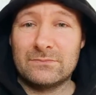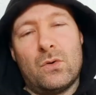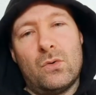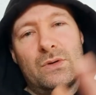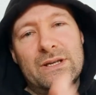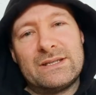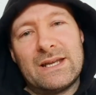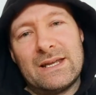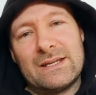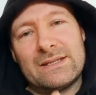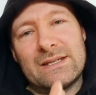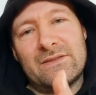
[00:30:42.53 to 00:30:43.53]
All it
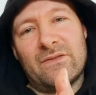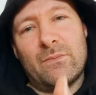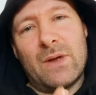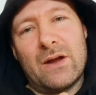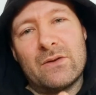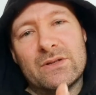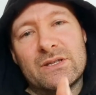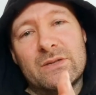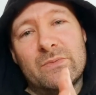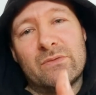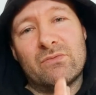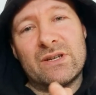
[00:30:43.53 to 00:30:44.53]
takes is for parents to
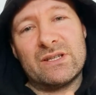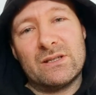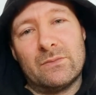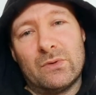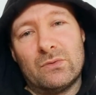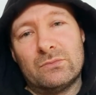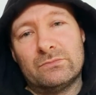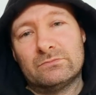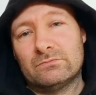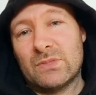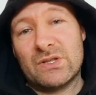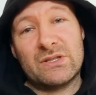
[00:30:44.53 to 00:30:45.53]
be reasonable,
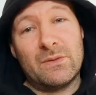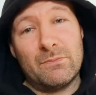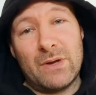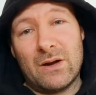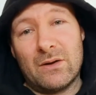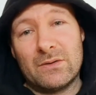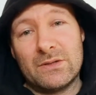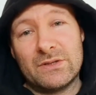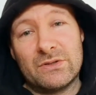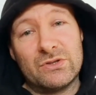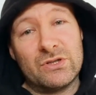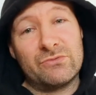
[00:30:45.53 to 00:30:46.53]
but some
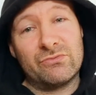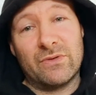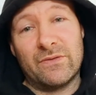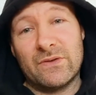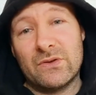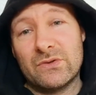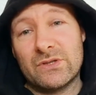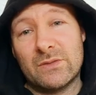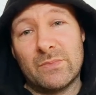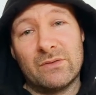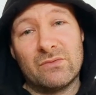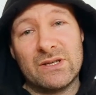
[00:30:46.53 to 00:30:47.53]
parents just refuse to
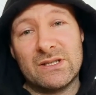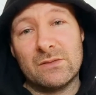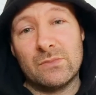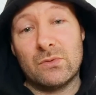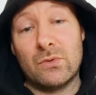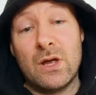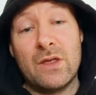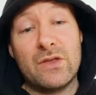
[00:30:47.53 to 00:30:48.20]
be reasonable.